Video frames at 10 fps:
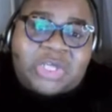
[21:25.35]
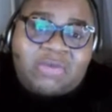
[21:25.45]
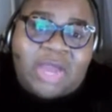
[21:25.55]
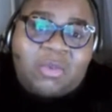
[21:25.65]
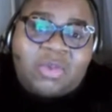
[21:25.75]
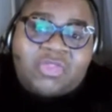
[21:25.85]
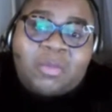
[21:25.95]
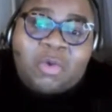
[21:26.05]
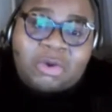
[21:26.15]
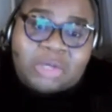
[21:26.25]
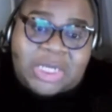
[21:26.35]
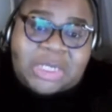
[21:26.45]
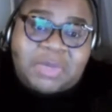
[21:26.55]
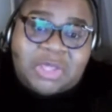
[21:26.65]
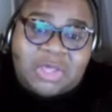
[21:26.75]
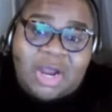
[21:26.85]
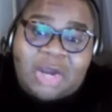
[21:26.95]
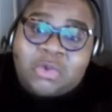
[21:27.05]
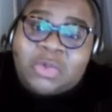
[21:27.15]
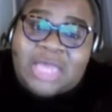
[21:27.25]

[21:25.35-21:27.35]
around what the moral judgments are and who